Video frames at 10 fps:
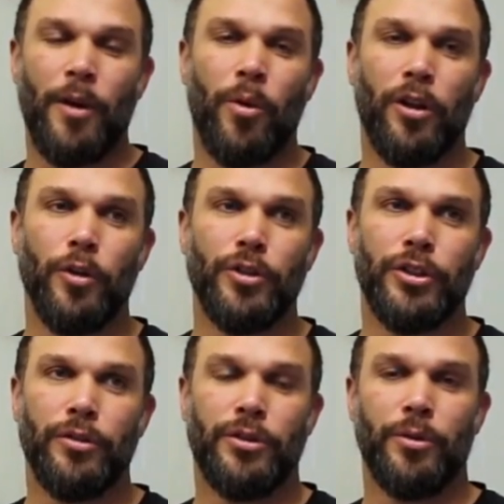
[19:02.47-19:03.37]
don't want to lose
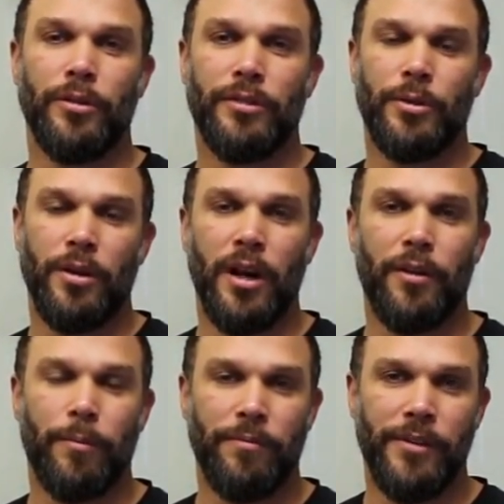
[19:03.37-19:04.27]
you to a, to
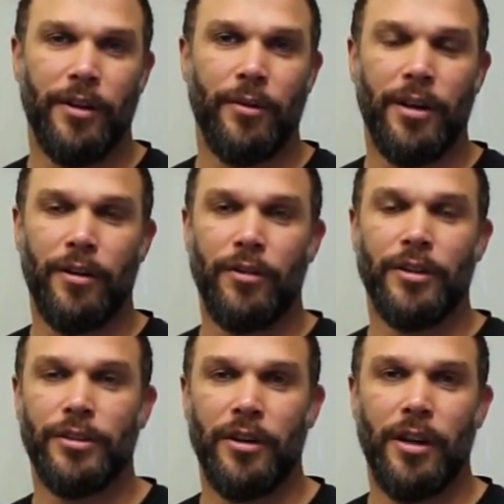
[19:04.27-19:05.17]
another you know another
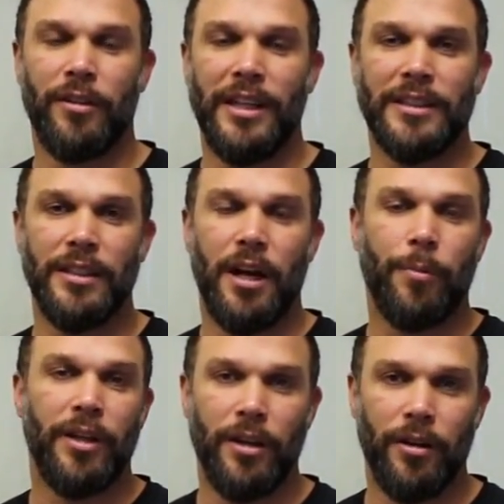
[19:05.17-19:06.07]
realtor, another leasing
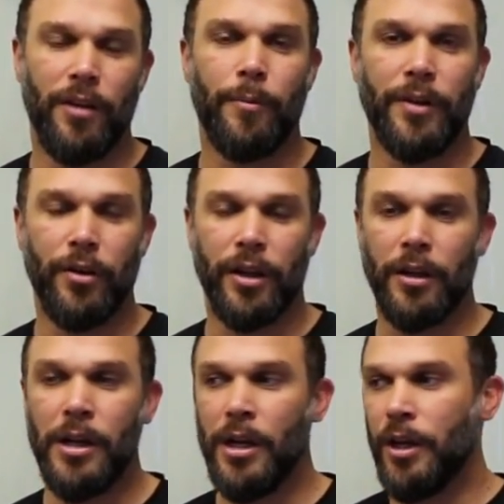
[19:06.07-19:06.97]
company, or another building.